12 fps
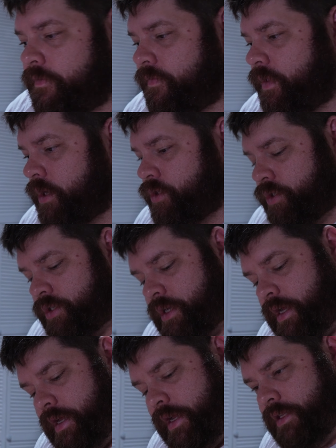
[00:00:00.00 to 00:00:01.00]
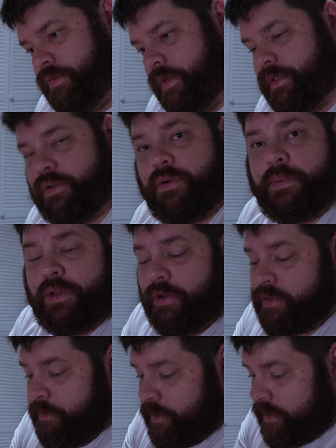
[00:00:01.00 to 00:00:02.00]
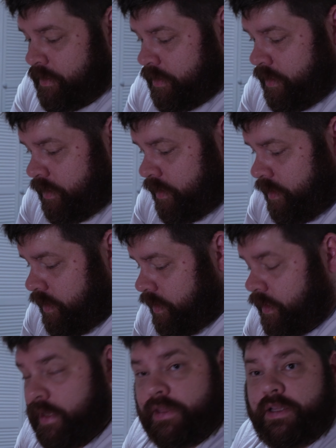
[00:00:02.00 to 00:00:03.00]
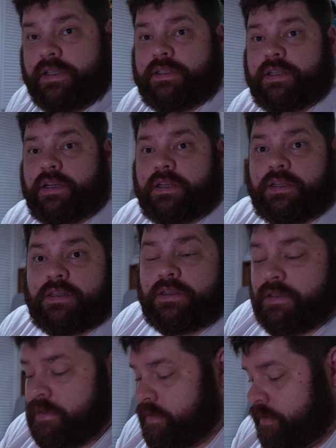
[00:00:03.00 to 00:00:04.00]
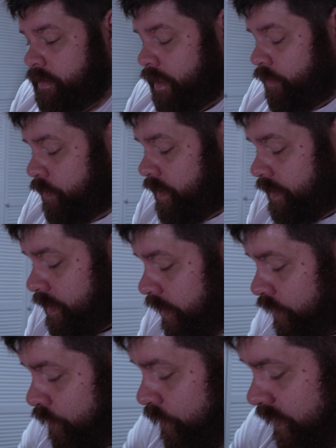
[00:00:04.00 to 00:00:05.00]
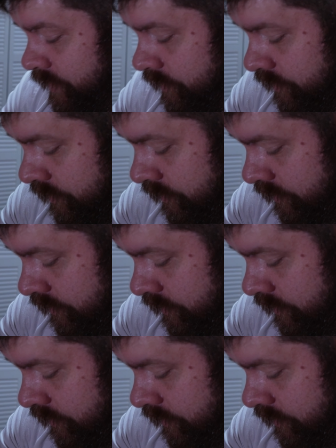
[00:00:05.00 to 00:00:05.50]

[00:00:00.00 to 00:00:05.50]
flush and into it. So what I'm going to do is I'm going to get this done with these other ones